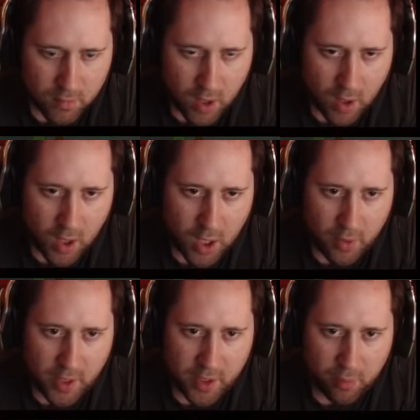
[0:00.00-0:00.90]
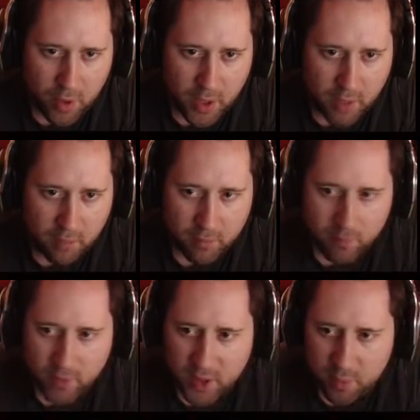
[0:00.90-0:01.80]
Oh, I know why.
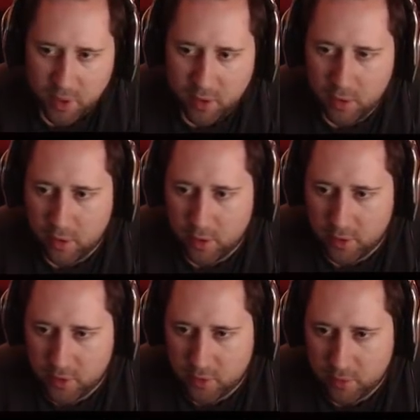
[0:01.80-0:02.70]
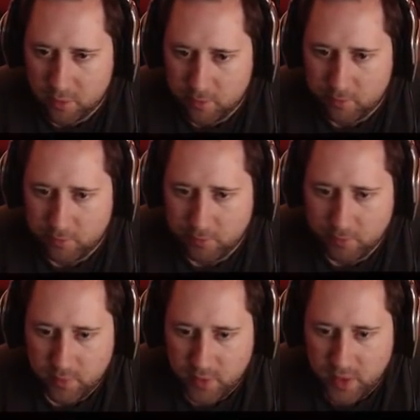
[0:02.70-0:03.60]
It's because
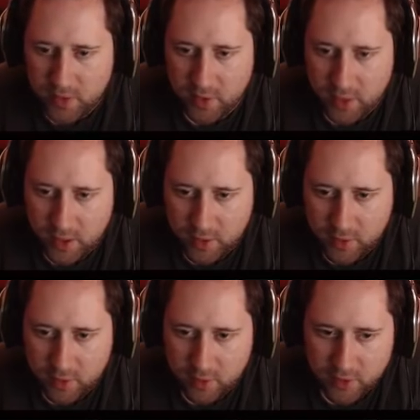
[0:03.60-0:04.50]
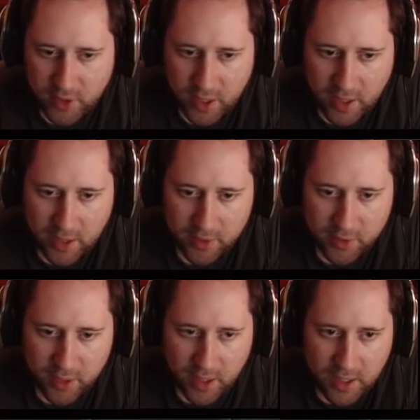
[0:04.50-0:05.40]
this is set as
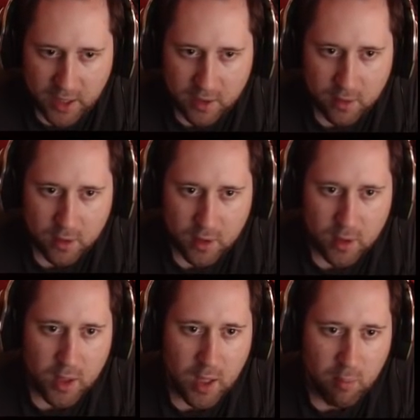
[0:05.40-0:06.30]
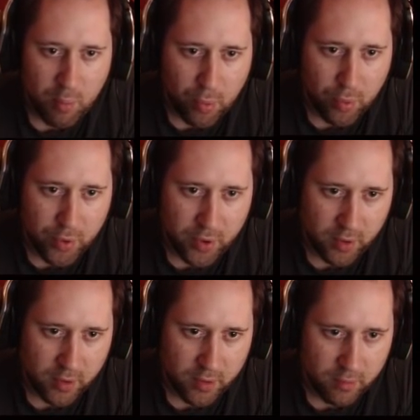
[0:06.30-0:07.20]
a
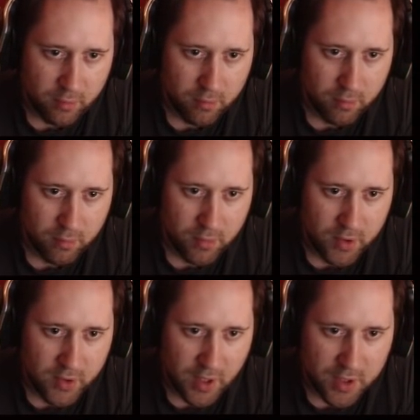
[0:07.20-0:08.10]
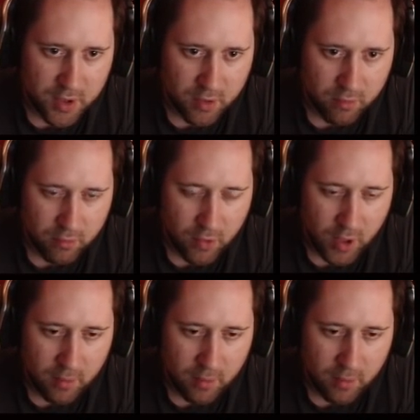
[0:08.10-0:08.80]
important section, right?